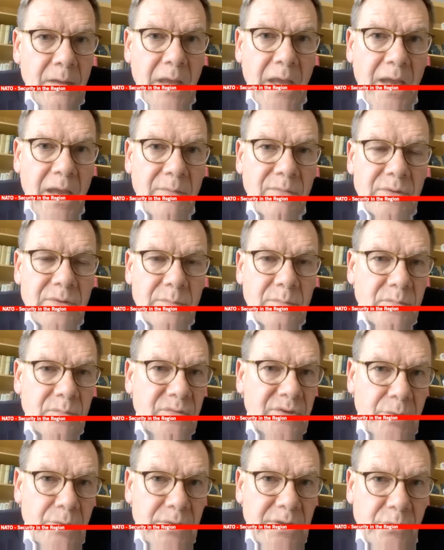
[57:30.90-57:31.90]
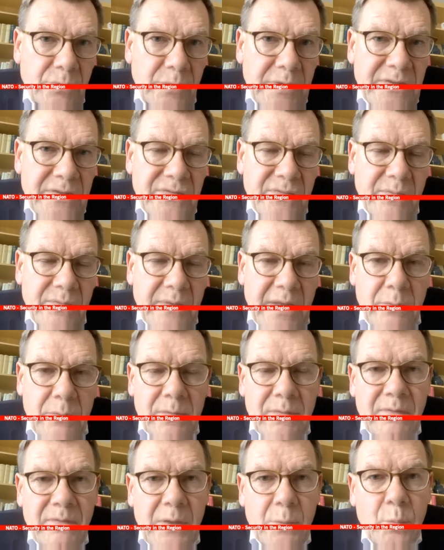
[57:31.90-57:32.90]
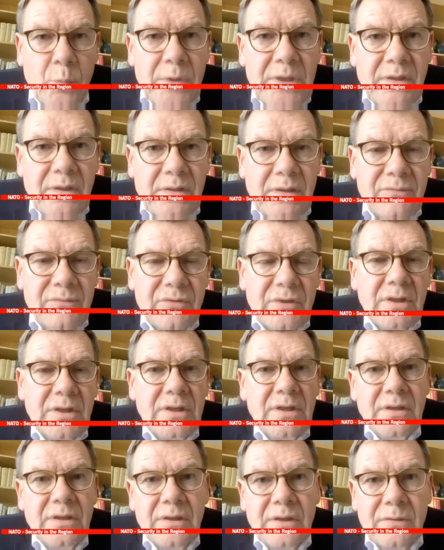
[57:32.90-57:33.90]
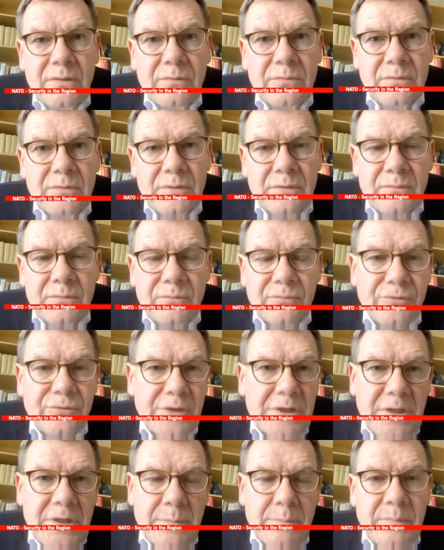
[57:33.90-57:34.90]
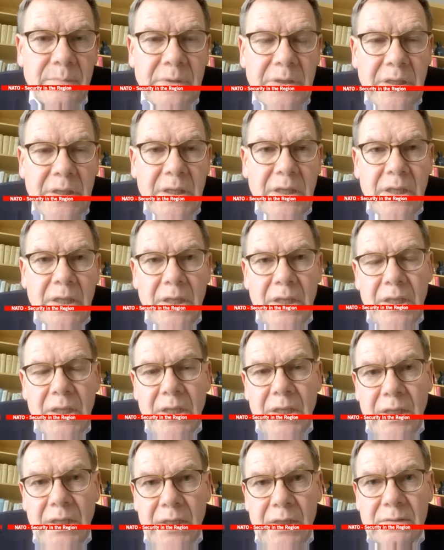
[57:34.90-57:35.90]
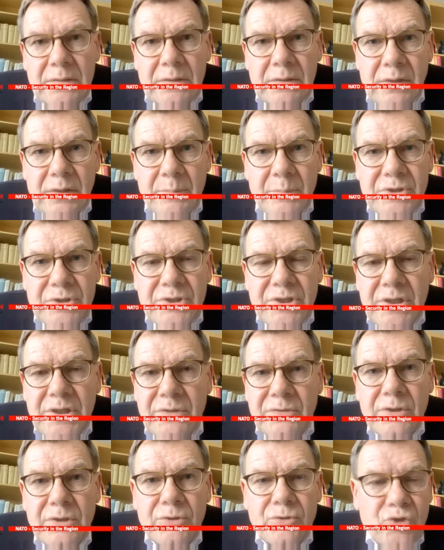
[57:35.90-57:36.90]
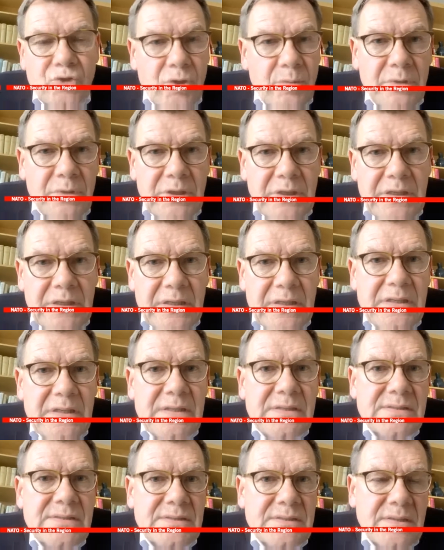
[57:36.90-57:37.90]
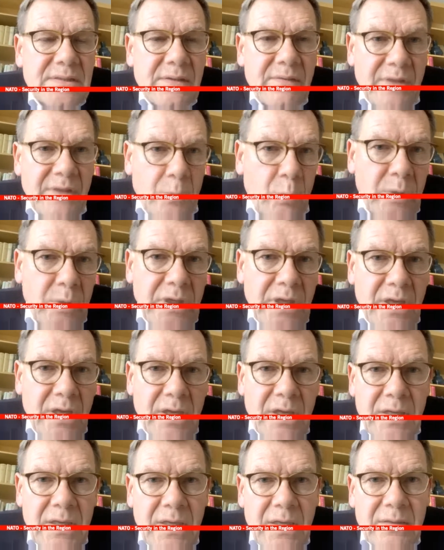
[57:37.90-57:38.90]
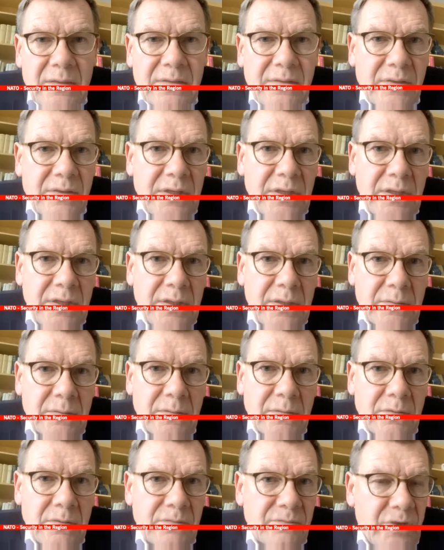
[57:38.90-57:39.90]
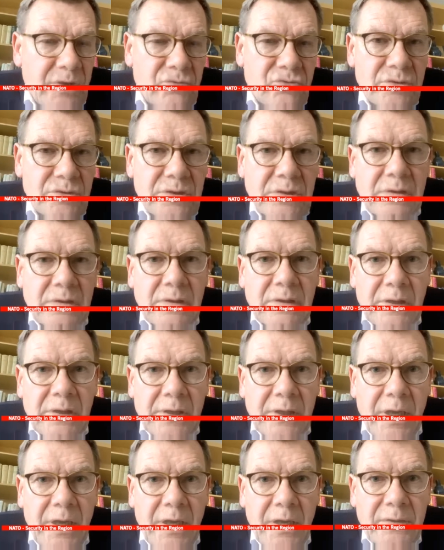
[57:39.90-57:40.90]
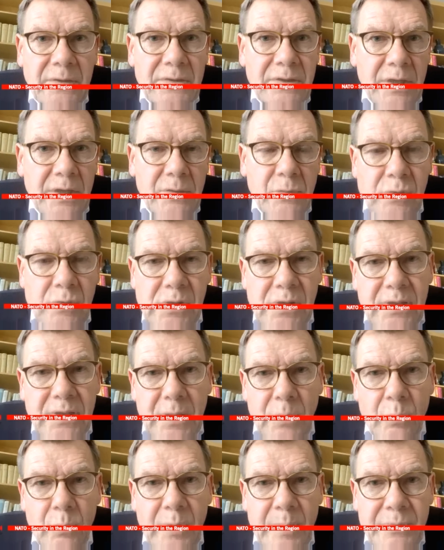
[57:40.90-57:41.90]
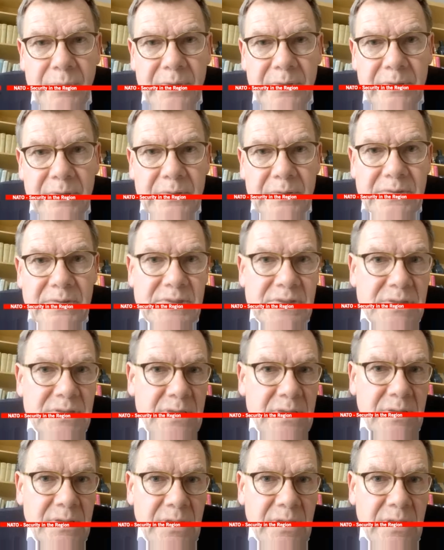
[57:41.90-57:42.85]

And the only reason that we are living here in freedom and liberty in Germany is that we are under the conventional and nuclear weapons